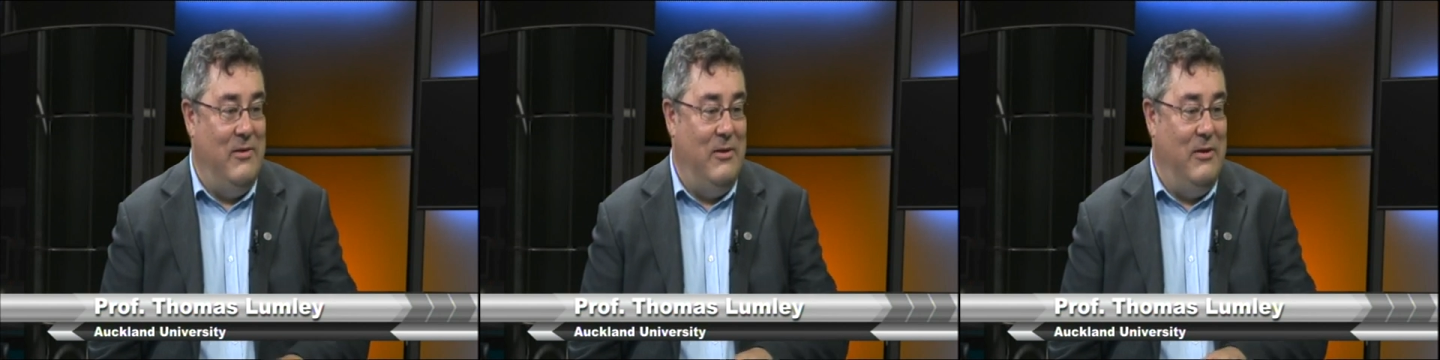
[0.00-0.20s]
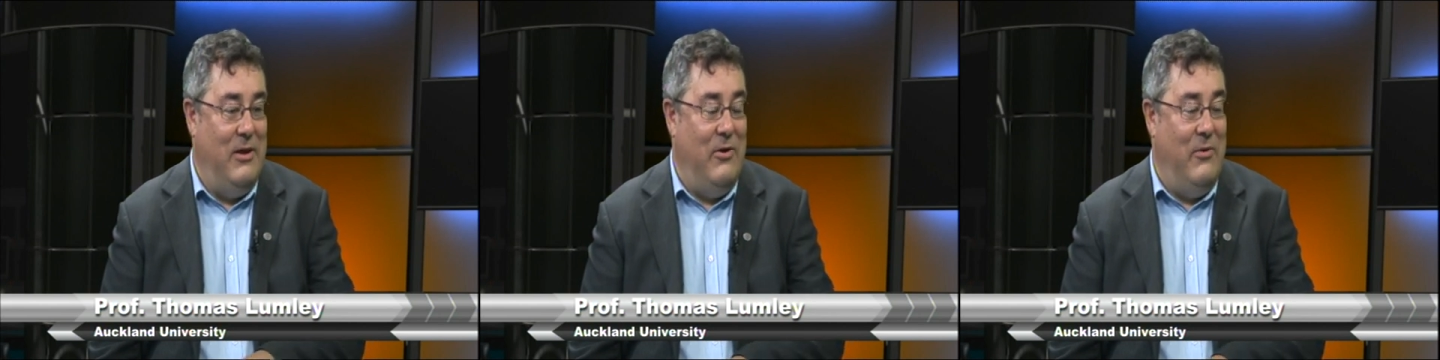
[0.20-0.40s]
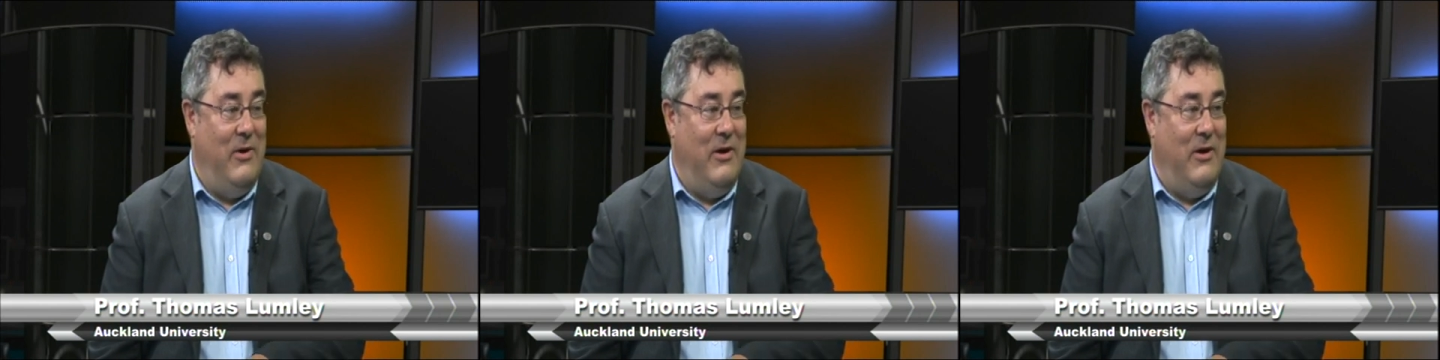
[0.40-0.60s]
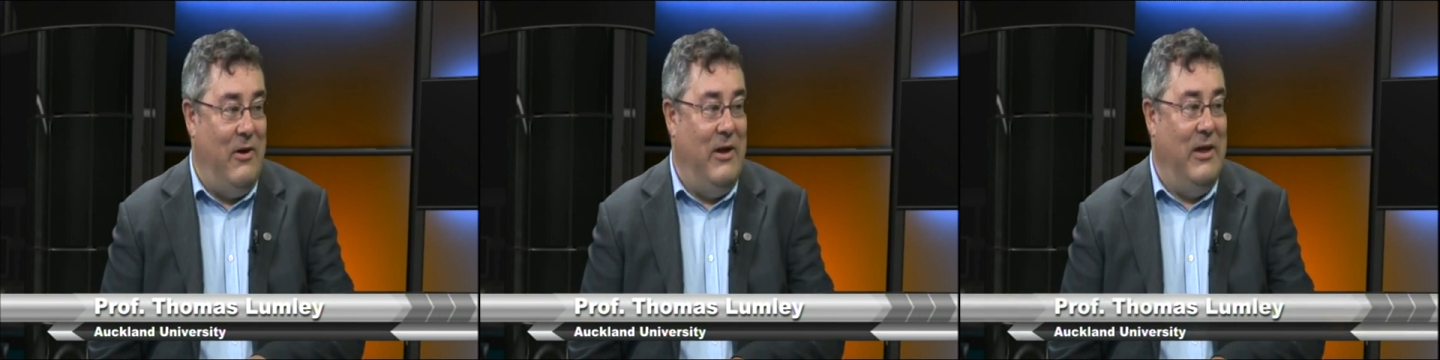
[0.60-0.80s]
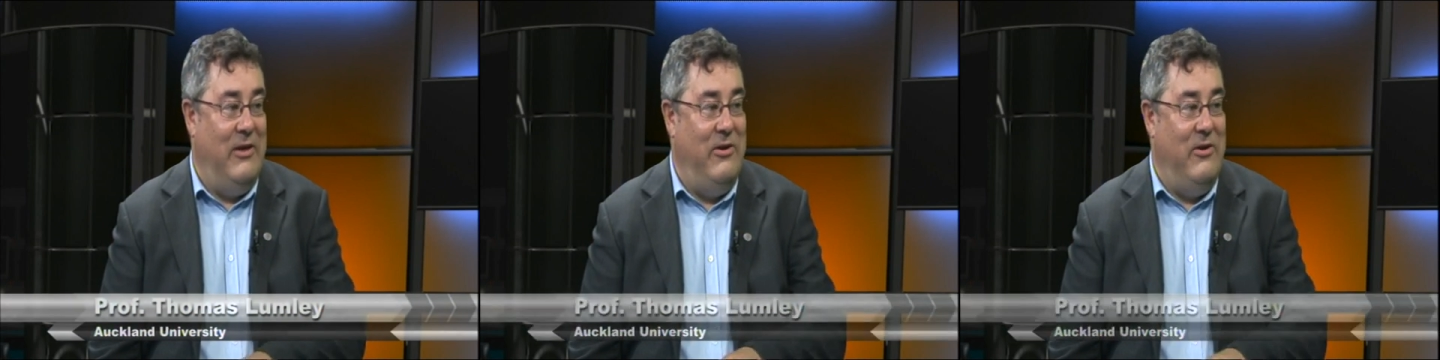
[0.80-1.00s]
lower
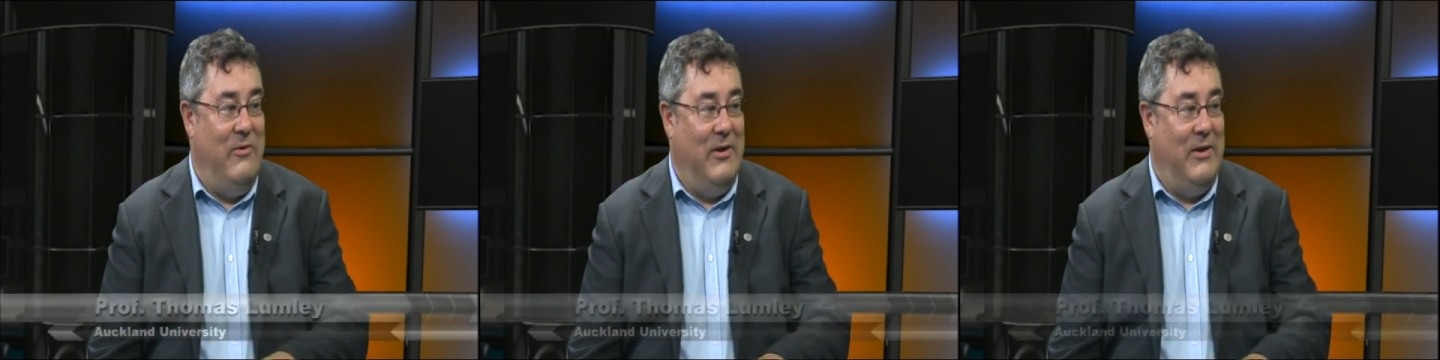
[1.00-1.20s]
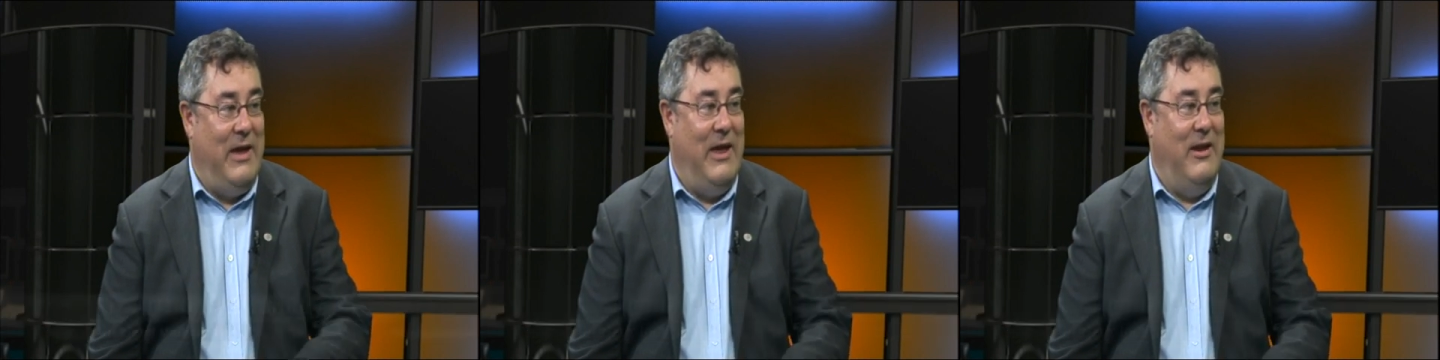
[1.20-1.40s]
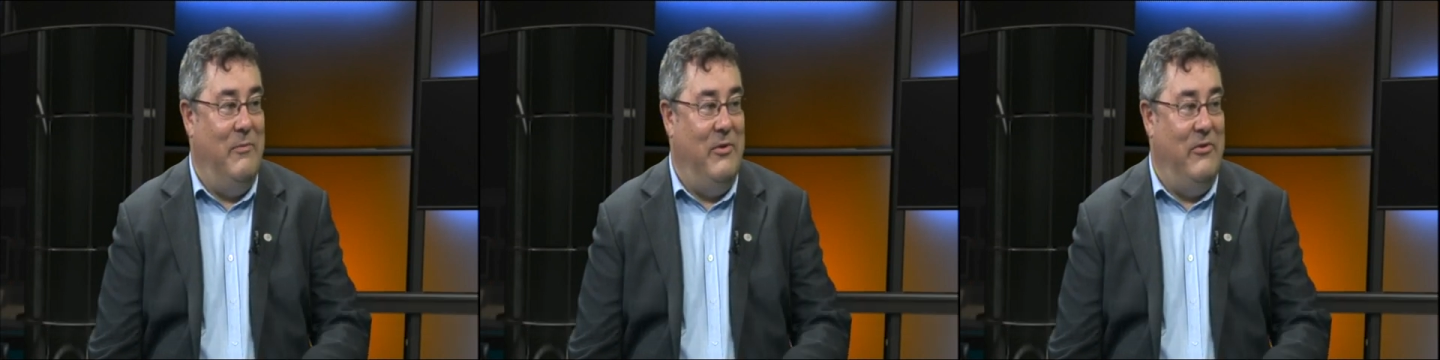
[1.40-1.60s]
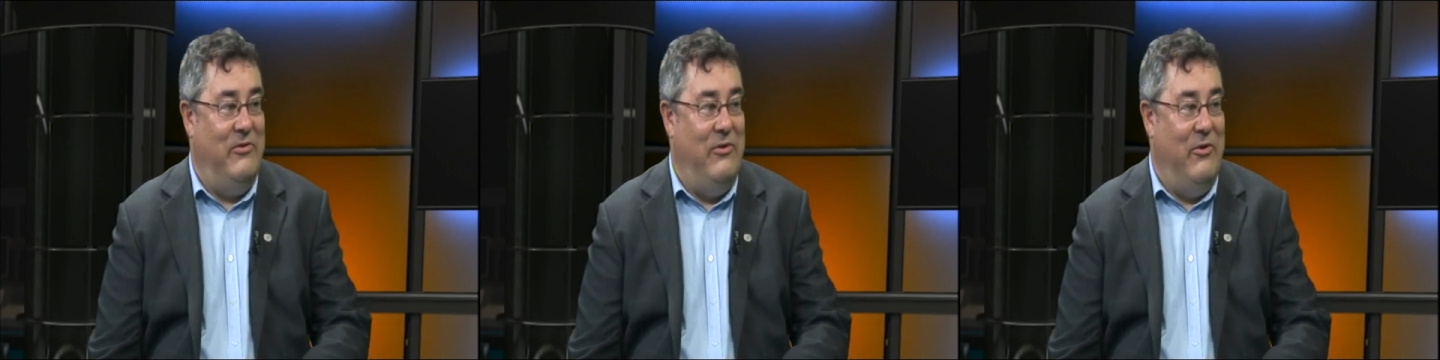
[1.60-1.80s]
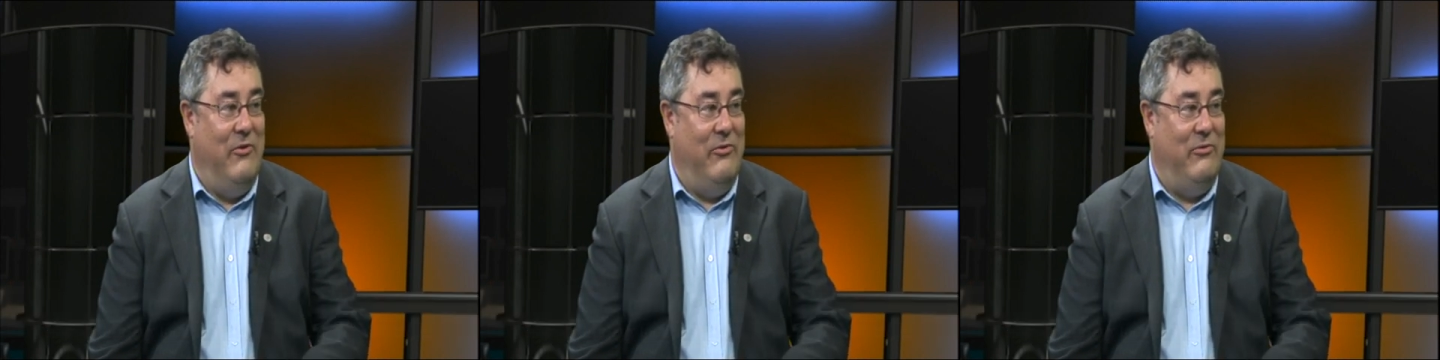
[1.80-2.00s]
I Q and cannabis
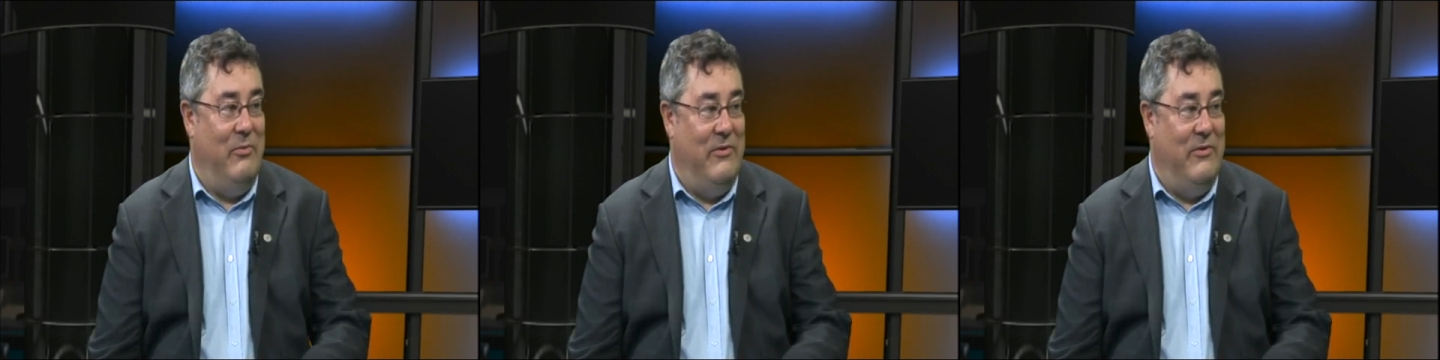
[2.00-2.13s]
use